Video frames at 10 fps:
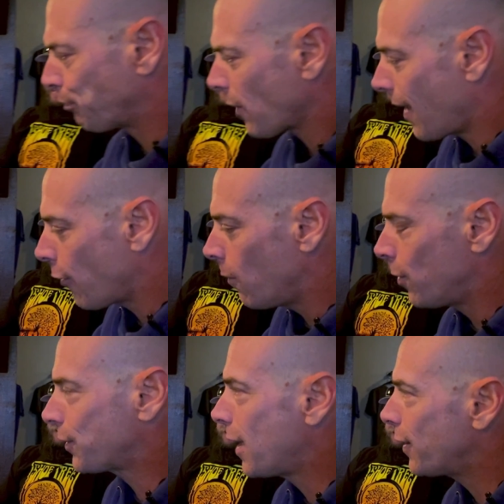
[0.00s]
that
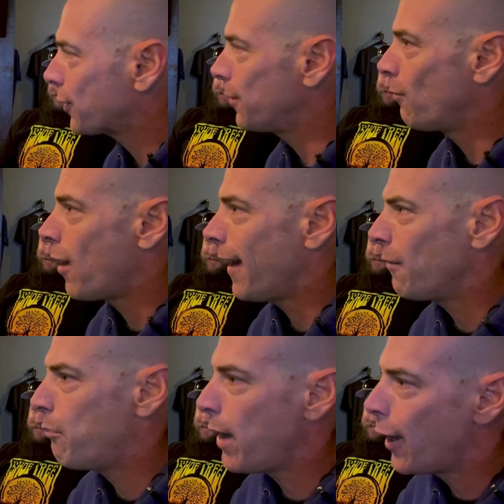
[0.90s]
almost has some like
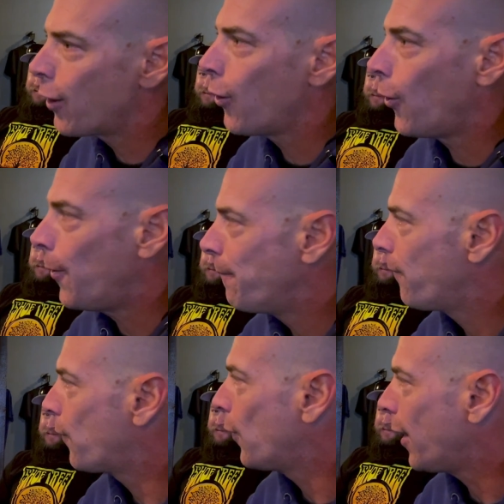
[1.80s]
barrel
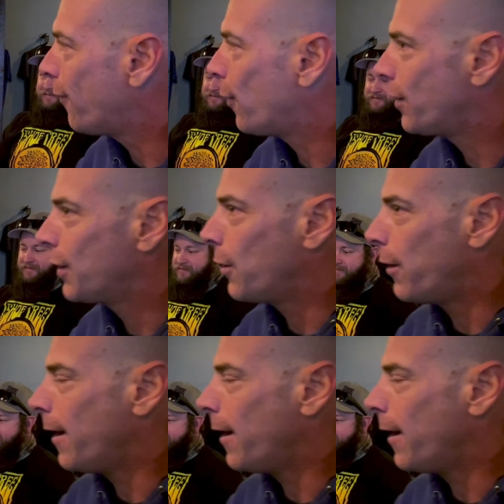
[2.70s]
flavor to it.